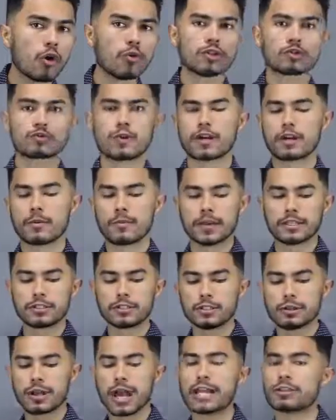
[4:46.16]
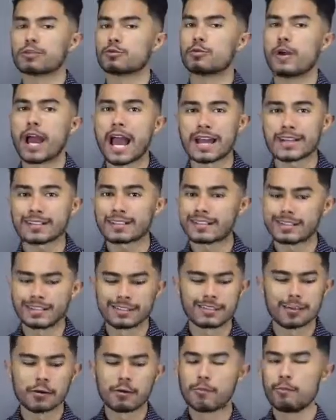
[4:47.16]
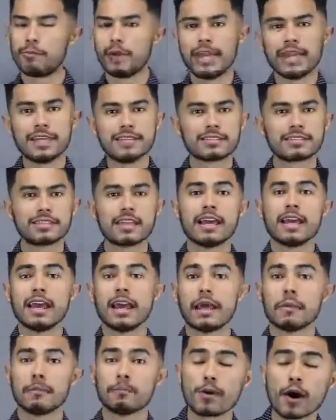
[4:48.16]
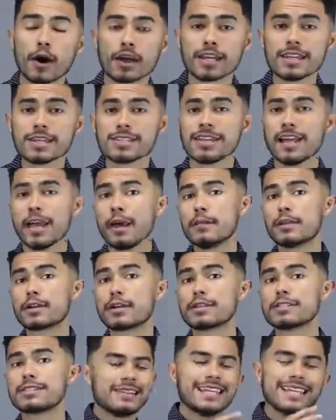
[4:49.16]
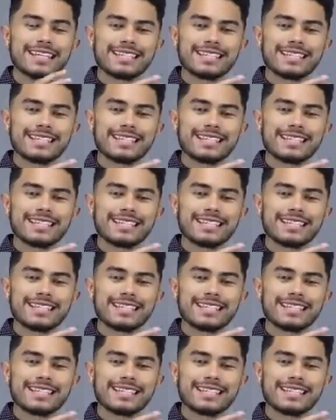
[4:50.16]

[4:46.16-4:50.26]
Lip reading: always recommend to you guys waxes, paste, and putties, because